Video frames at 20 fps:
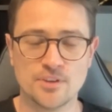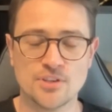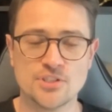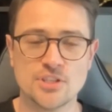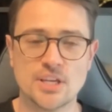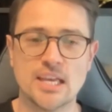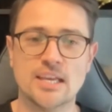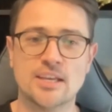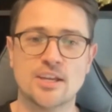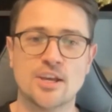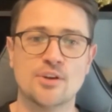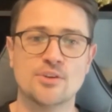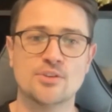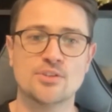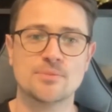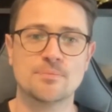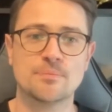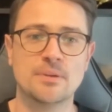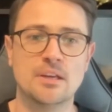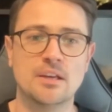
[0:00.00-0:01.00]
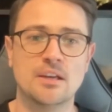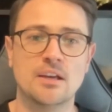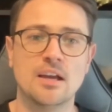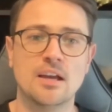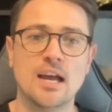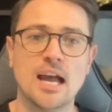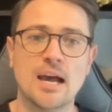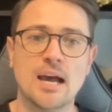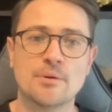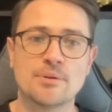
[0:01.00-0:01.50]
So here goes,
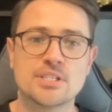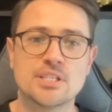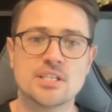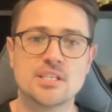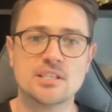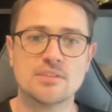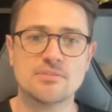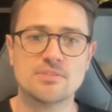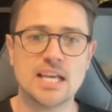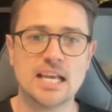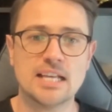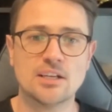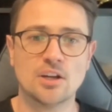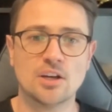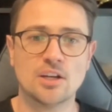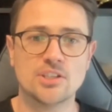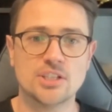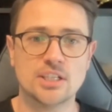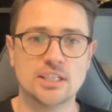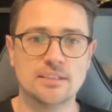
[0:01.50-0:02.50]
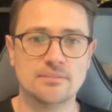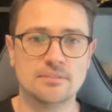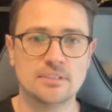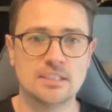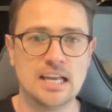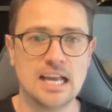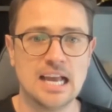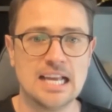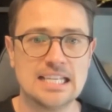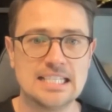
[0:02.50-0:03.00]
how assistive technology,
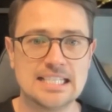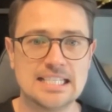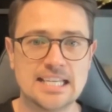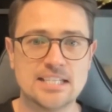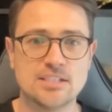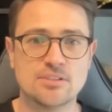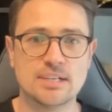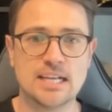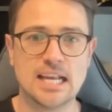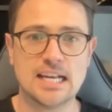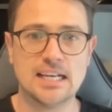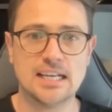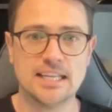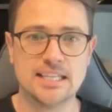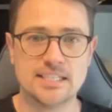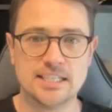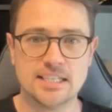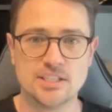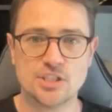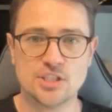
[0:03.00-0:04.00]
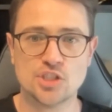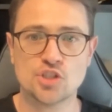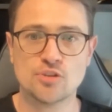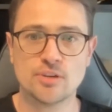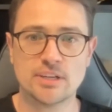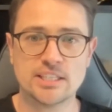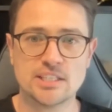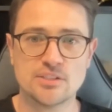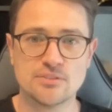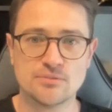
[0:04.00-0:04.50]
data and analytics are
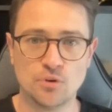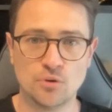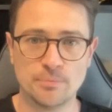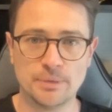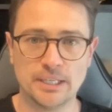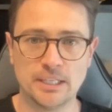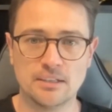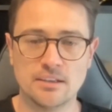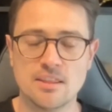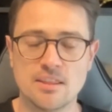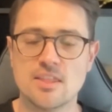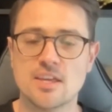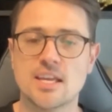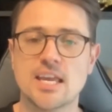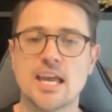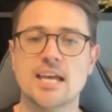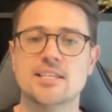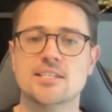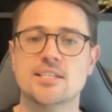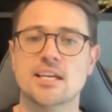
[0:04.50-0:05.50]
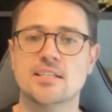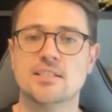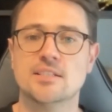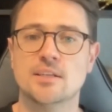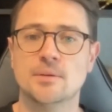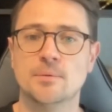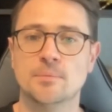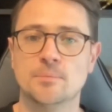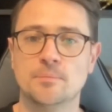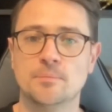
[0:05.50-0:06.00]
transforming the care sector.